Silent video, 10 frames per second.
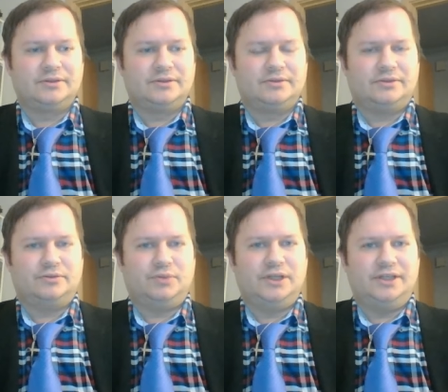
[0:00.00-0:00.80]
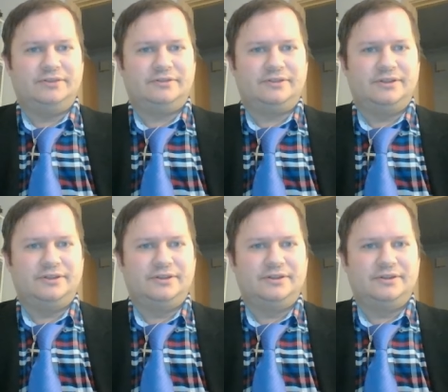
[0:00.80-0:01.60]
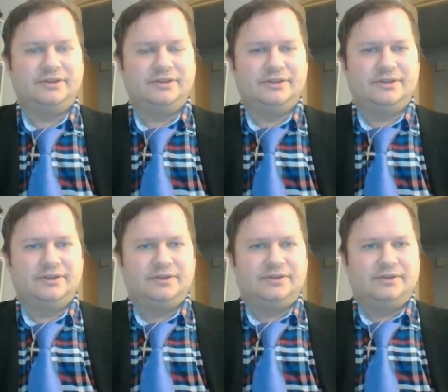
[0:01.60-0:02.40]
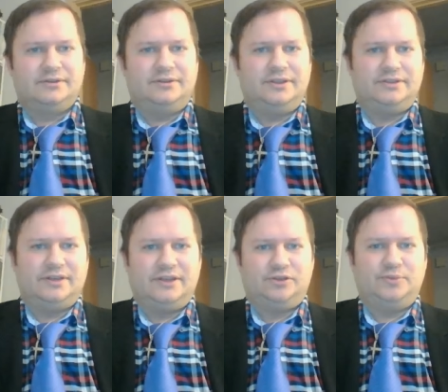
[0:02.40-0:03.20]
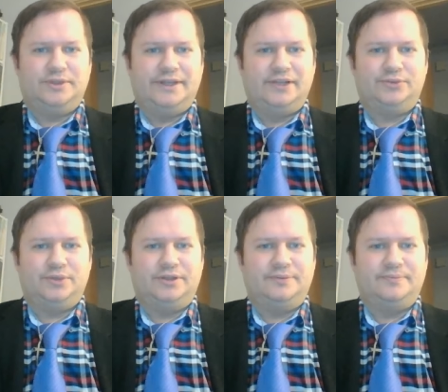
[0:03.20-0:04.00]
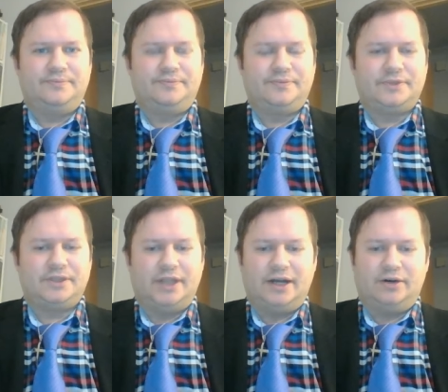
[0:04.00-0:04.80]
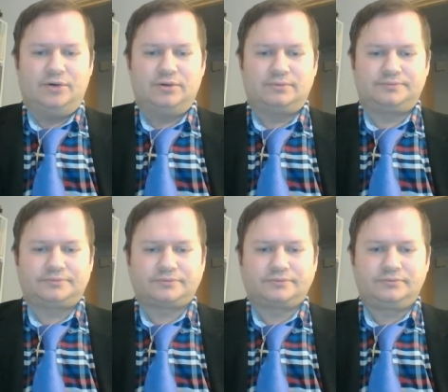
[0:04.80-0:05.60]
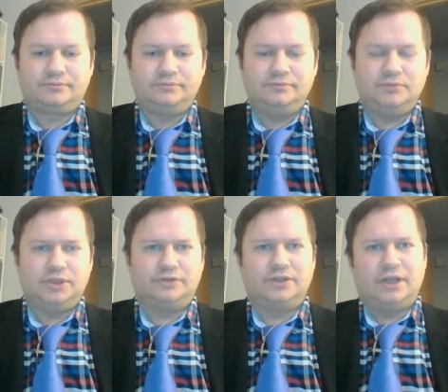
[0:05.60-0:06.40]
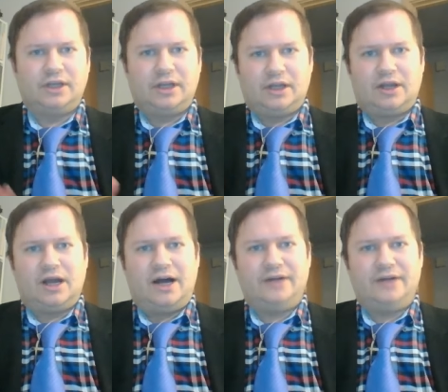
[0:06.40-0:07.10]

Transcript: So please this has to be dealt with now. Because I